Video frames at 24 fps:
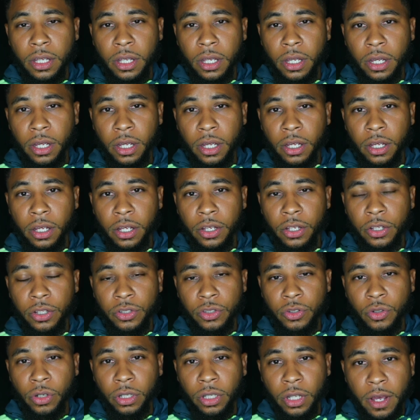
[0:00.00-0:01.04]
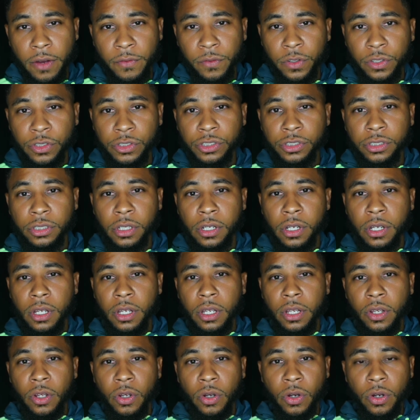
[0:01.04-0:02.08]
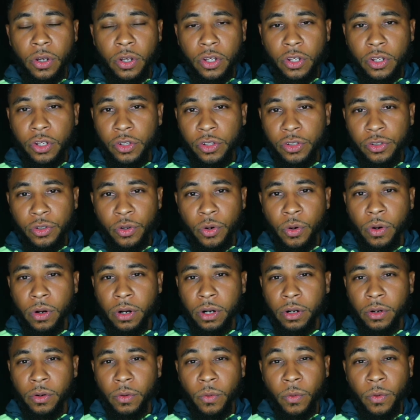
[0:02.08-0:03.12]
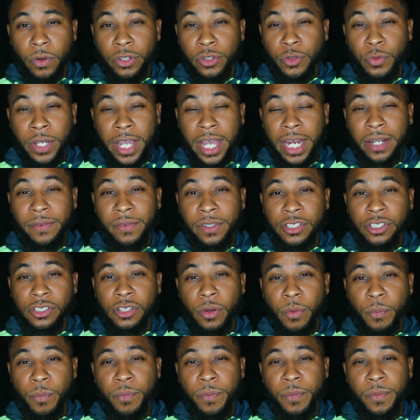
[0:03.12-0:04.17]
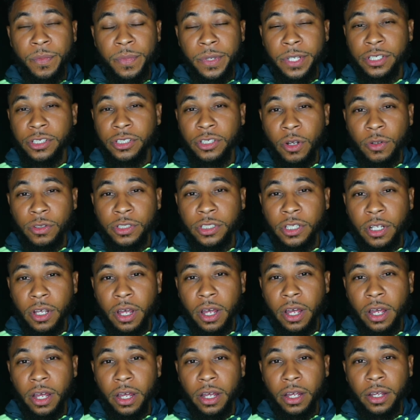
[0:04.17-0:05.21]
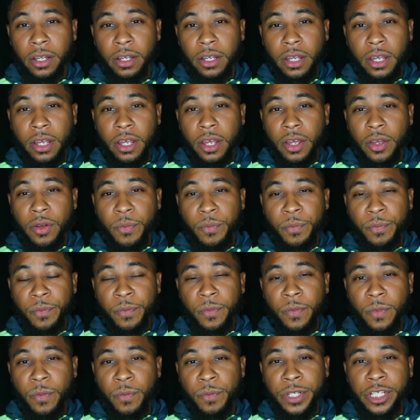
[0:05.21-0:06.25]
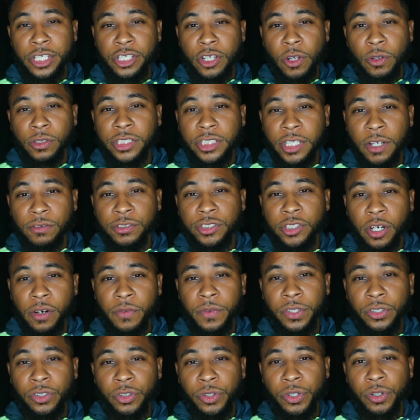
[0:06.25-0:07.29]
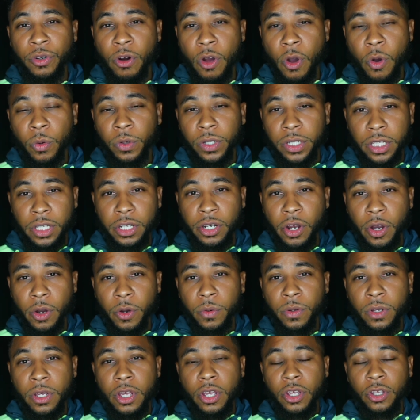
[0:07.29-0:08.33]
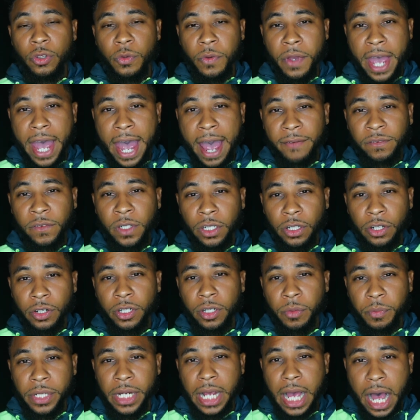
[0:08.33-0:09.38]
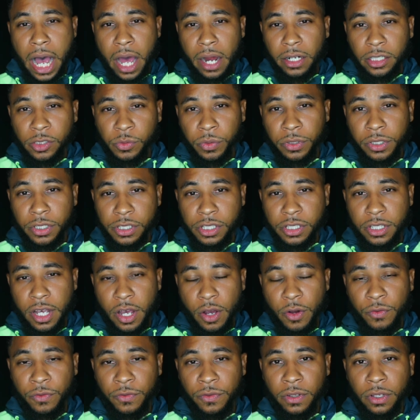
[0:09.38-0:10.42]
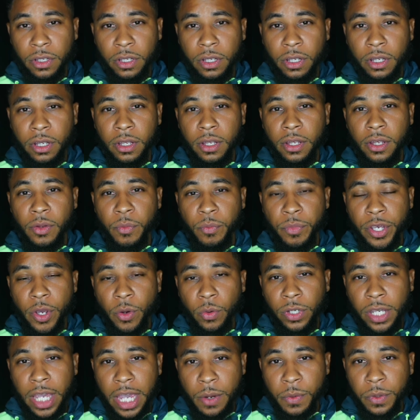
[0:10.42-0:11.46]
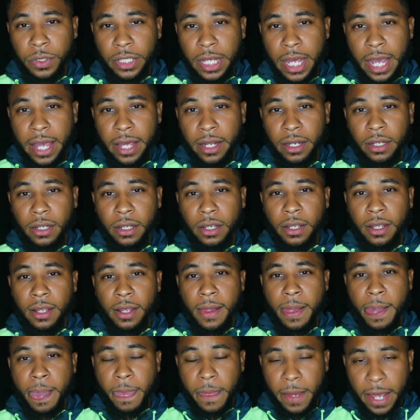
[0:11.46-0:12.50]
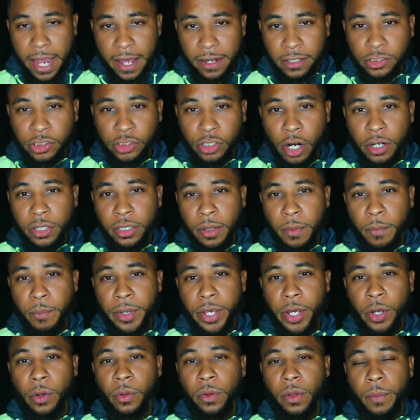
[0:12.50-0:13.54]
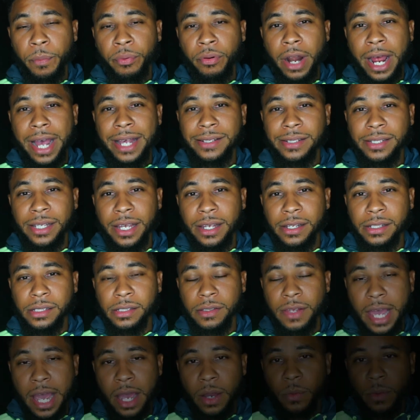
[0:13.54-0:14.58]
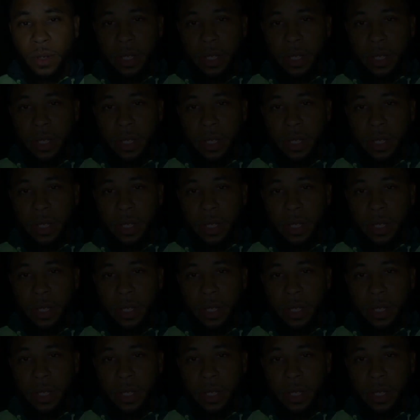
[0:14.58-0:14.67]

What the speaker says: your lovers. You can't even be so self-serving to your own ego. You have to learn to be honest with yourself, be okay with that, and start to build the process that